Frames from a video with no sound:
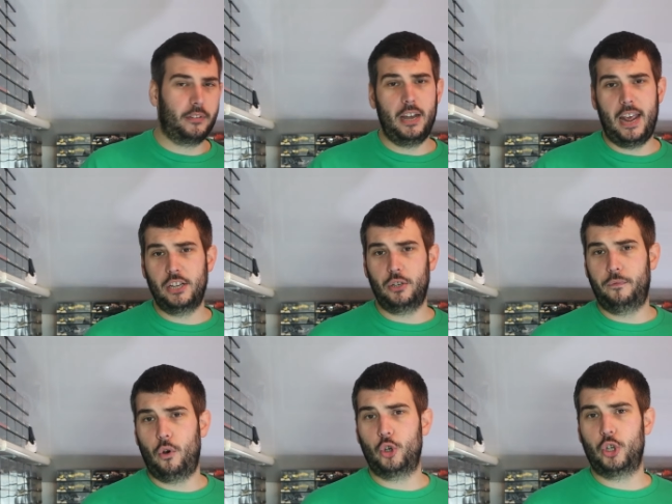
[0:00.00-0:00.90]
and it is
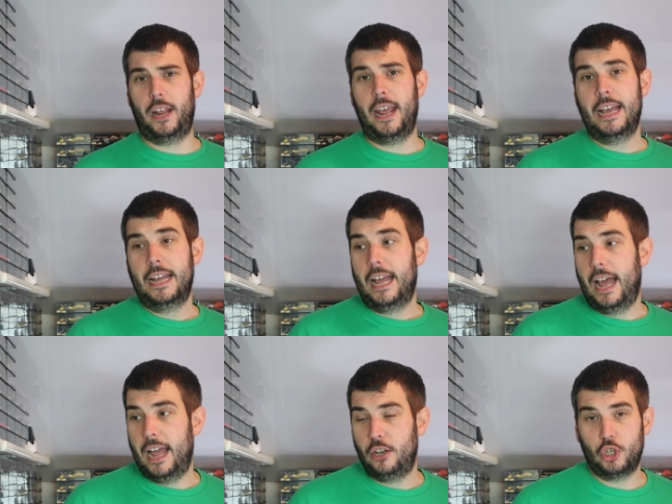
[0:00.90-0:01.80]
unfortunately
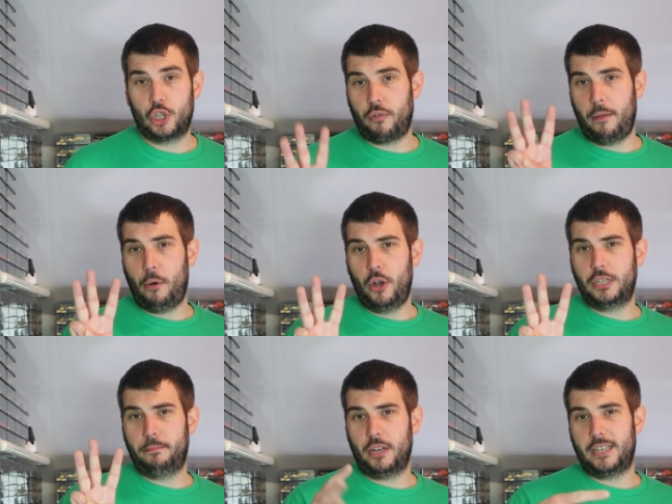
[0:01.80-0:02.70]
just 3
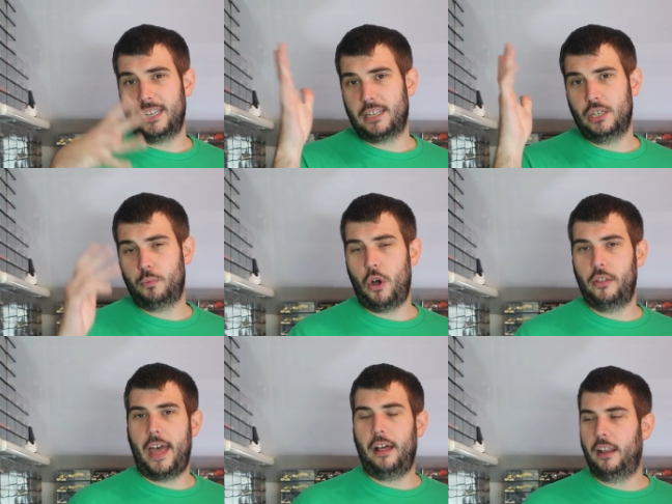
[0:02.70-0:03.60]
points to Bottas, because
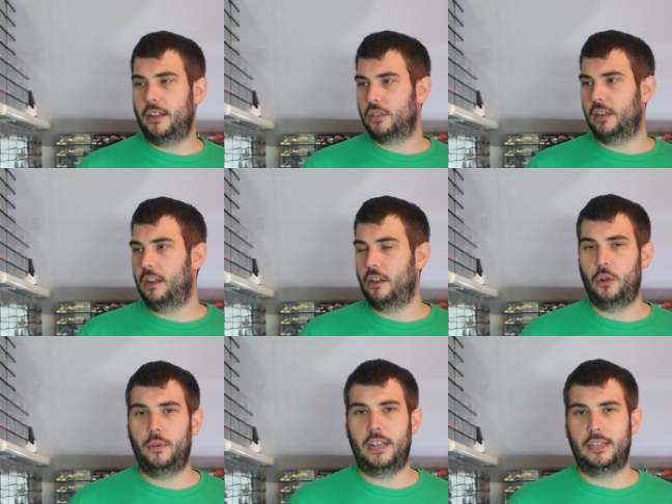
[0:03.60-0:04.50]
what the hell else can I
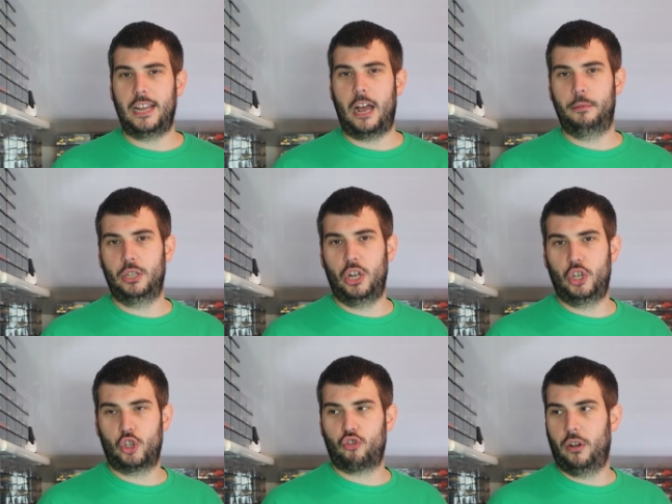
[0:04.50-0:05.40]
do with these Saubers that are
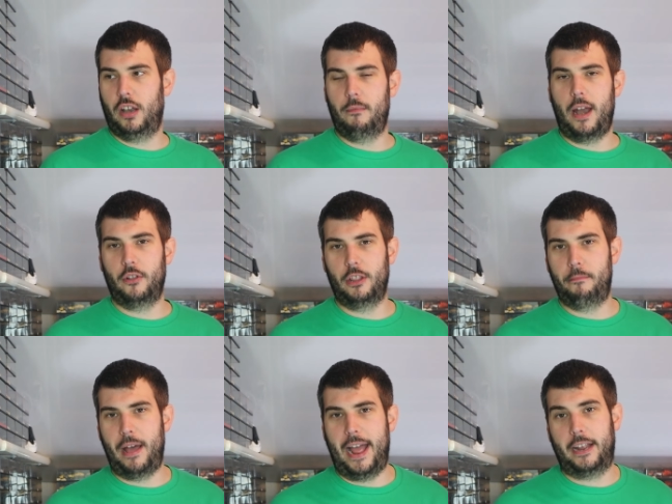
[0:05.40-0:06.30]
just trundling round at the
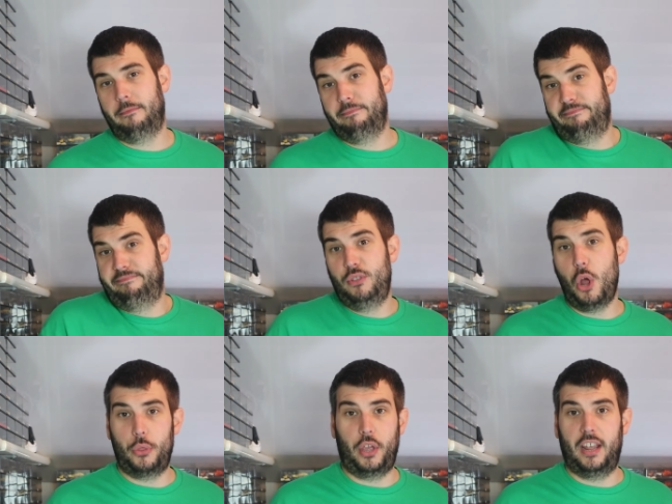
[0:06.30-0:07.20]
back?
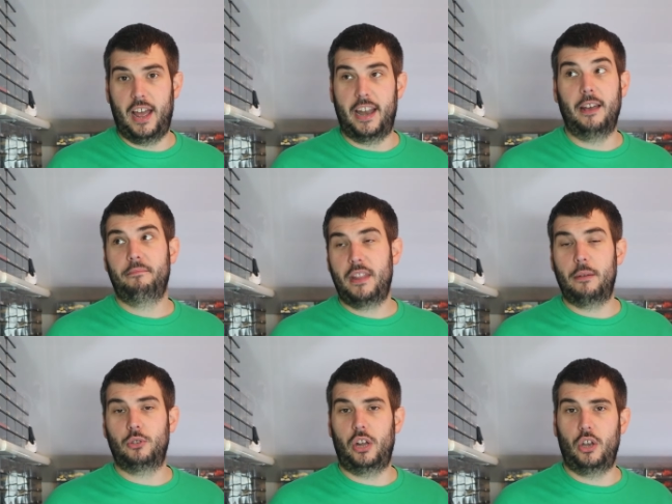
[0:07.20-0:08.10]
Nothing can I,
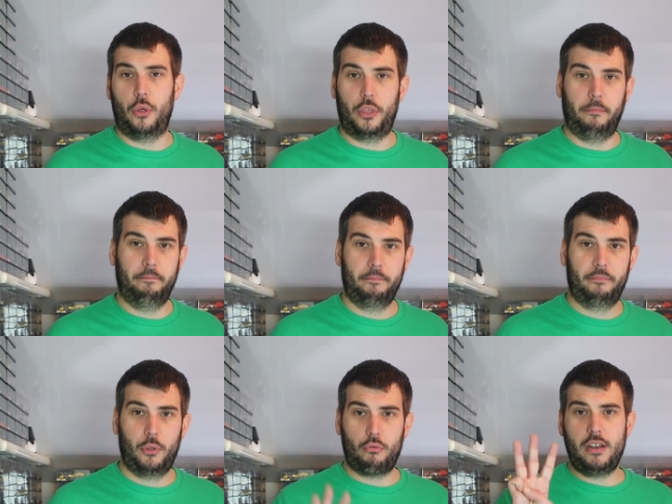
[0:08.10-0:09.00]
absolutely nothing.
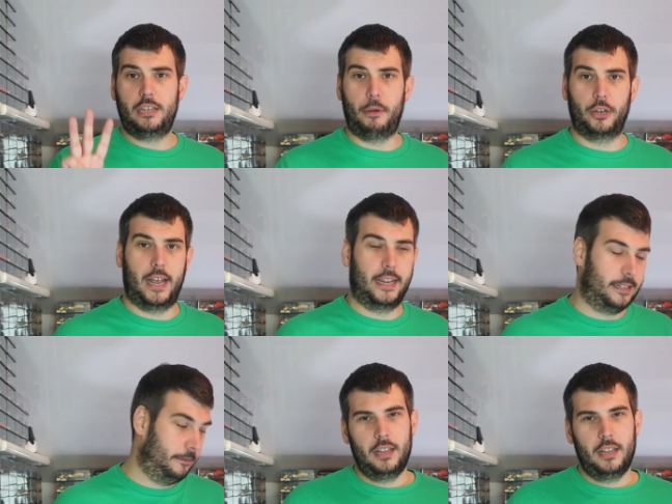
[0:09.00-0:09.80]
3 to Bottas.